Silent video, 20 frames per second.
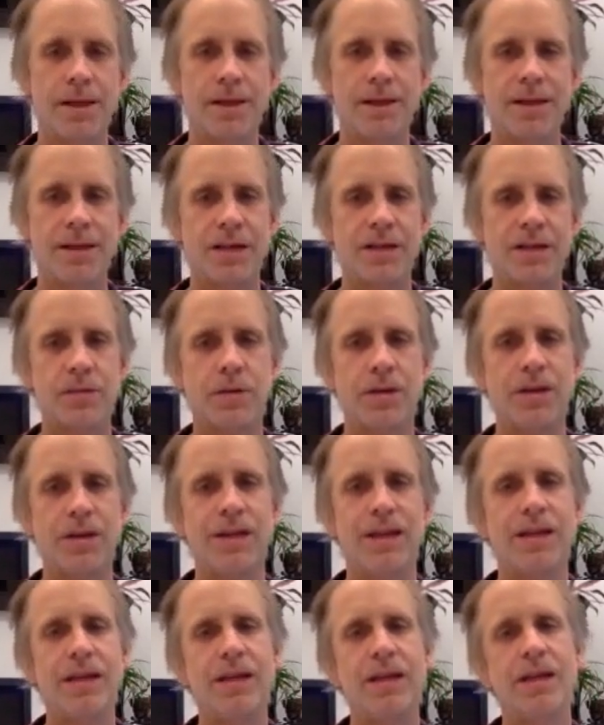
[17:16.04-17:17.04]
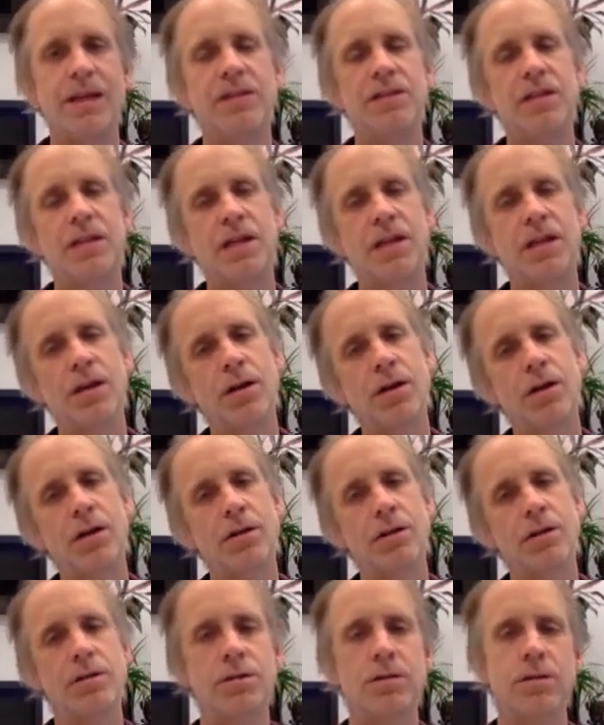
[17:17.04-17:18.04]
Next one is
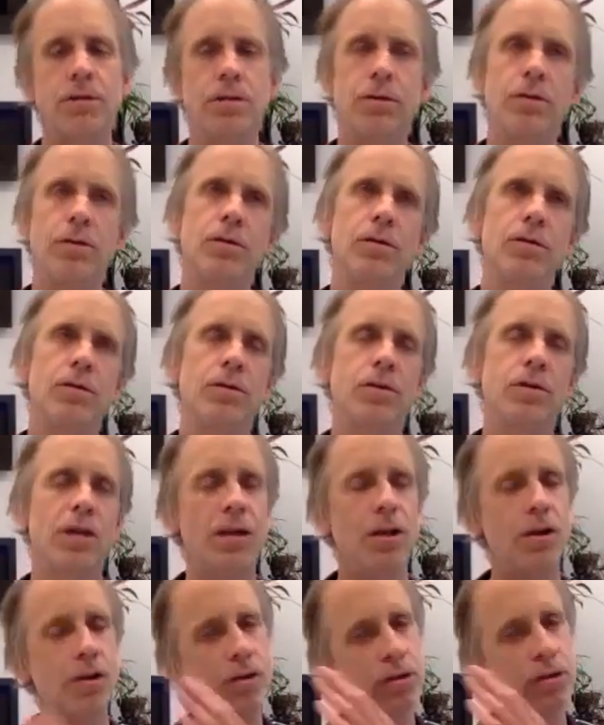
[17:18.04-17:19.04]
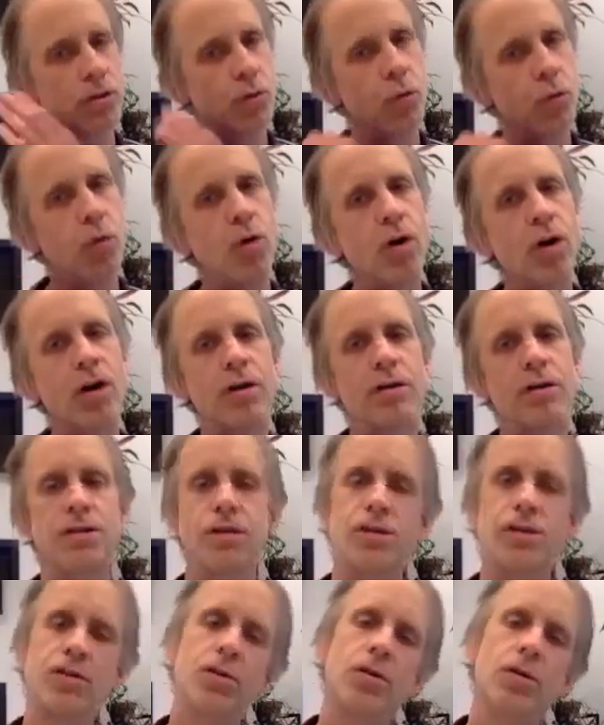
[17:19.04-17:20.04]
ear towards the
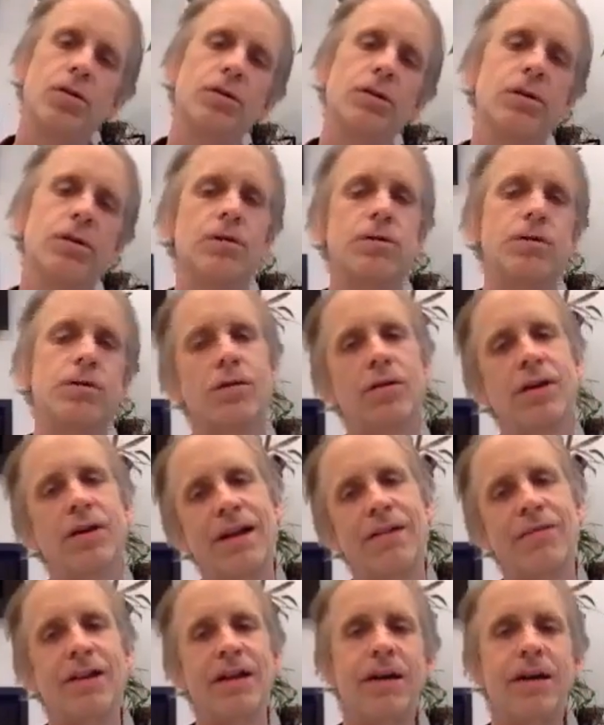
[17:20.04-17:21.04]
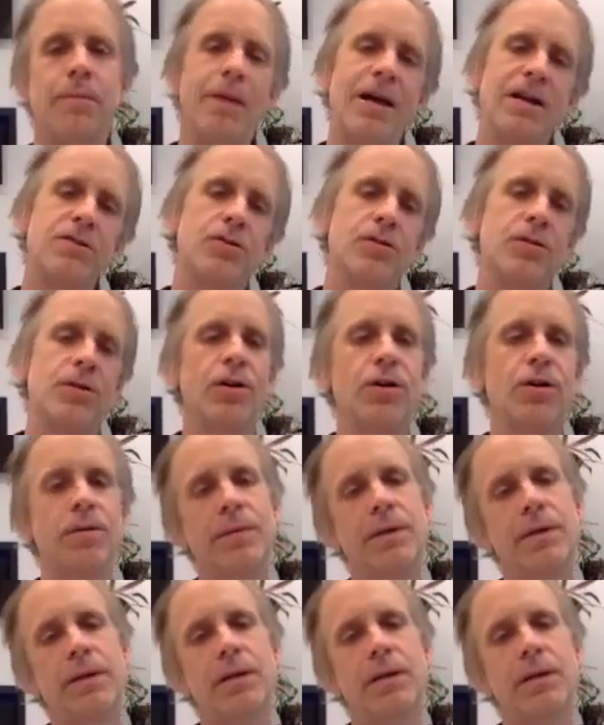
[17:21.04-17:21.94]
shoulder. So kind of like a metronome.